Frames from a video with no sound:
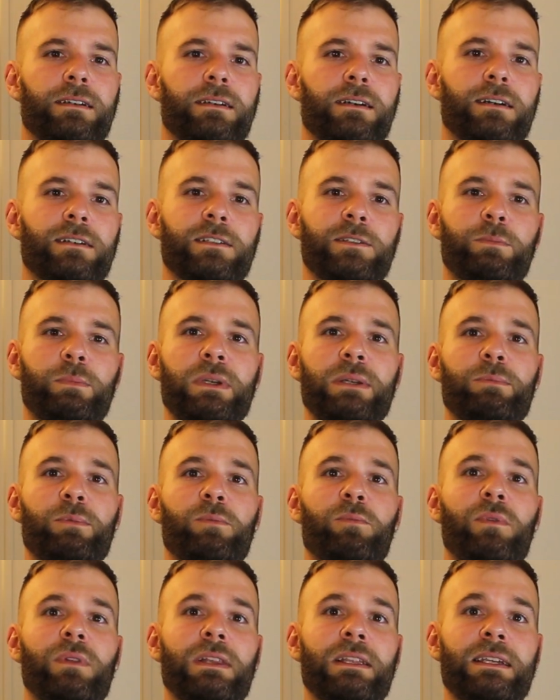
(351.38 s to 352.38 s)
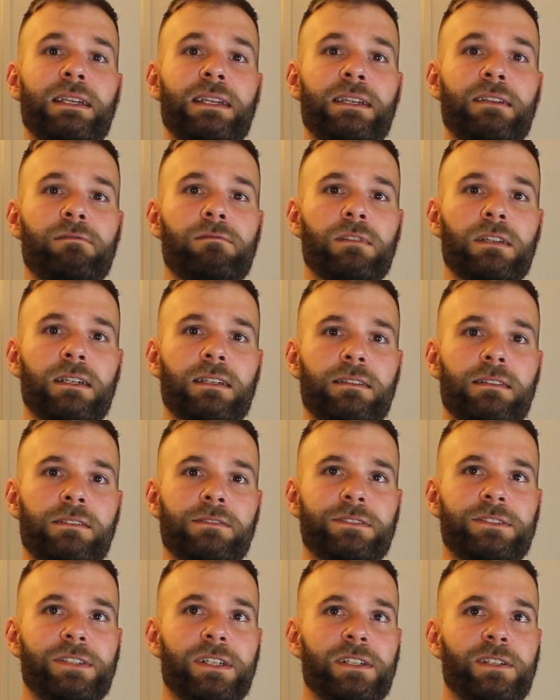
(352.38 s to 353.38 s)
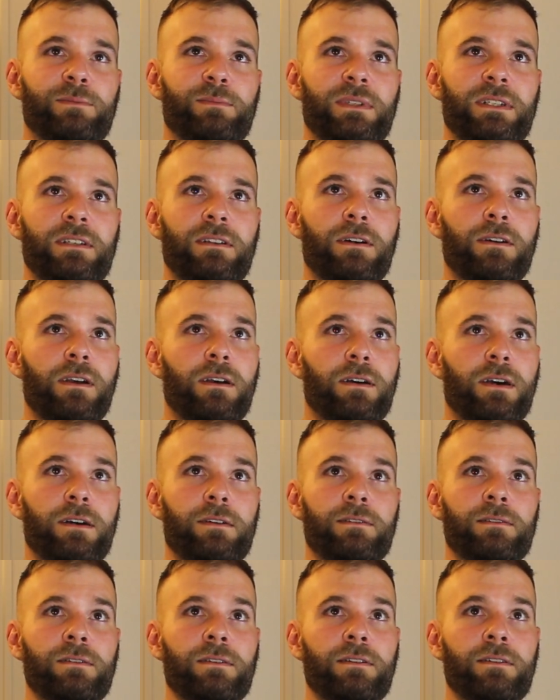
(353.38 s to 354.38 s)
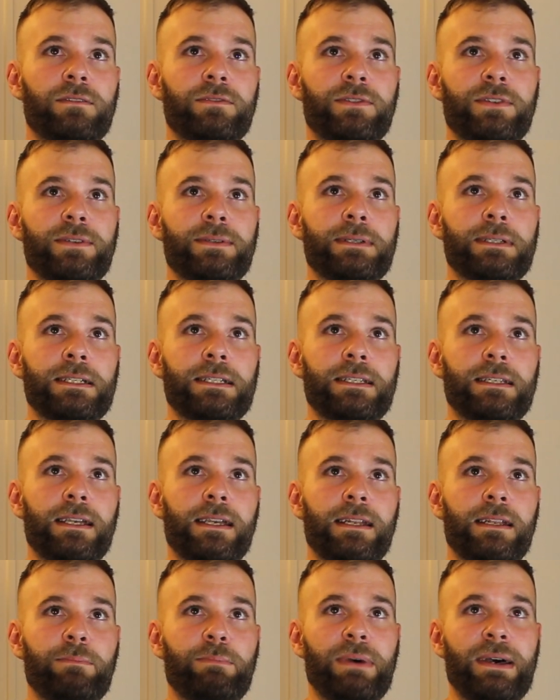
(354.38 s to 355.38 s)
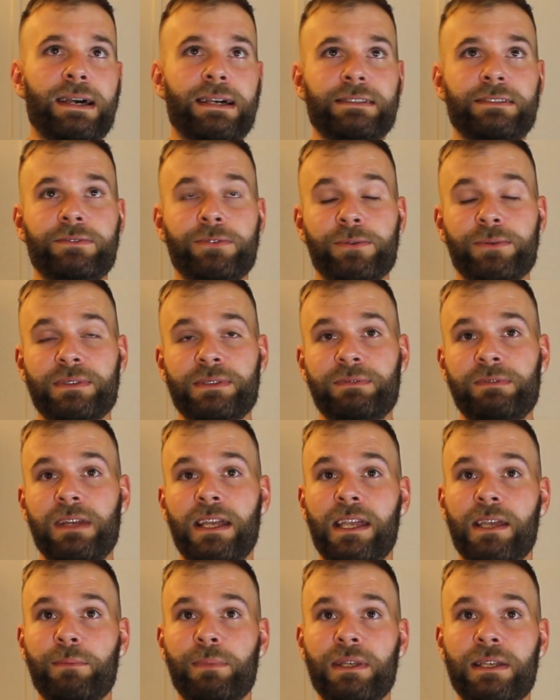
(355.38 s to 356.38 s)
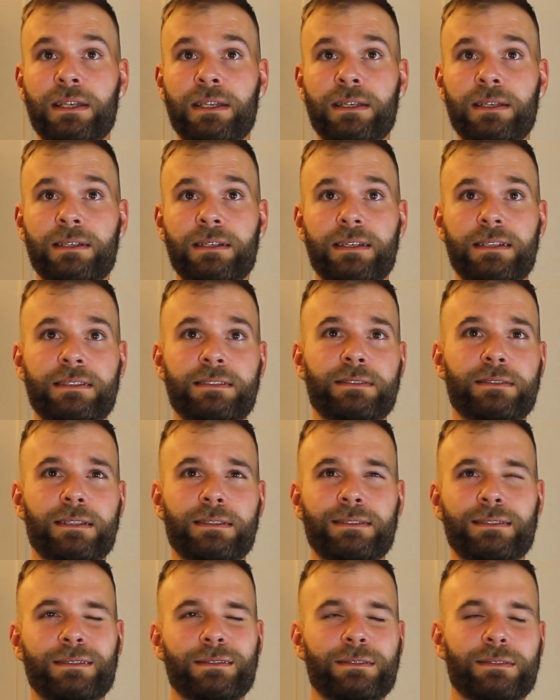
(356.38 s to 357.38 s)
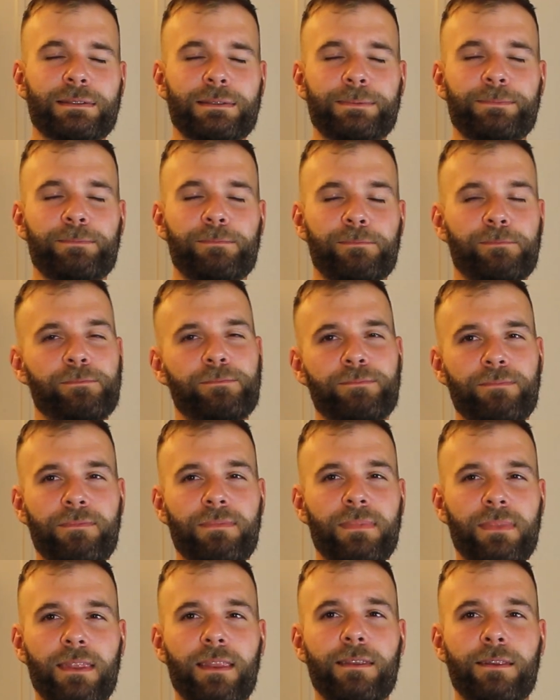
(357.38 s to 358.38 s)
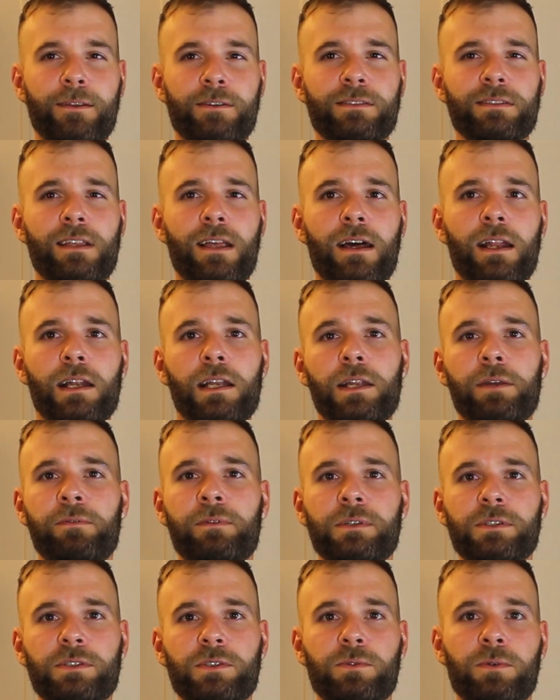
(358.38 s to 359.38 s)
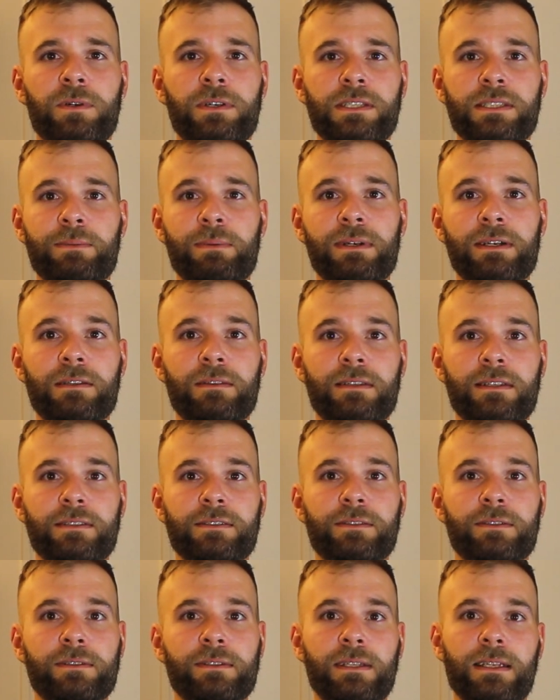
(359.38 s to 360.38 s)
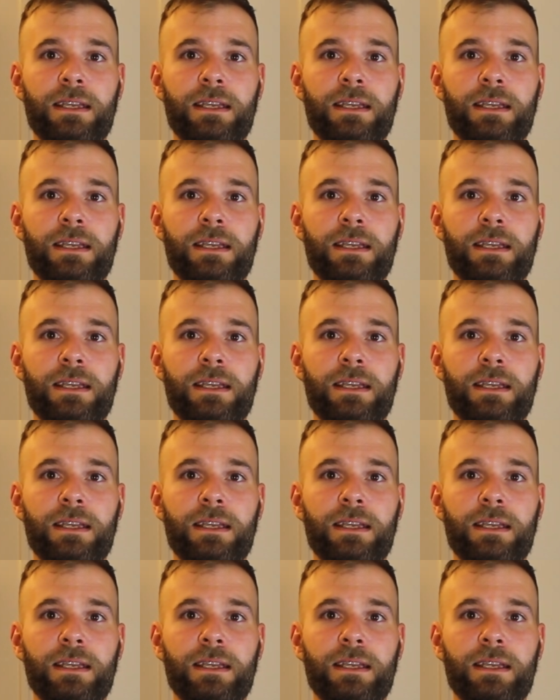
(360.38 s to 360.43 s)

Other people believe that this gentleman held on to it and it passed through his family. There's a lot of different stories about this on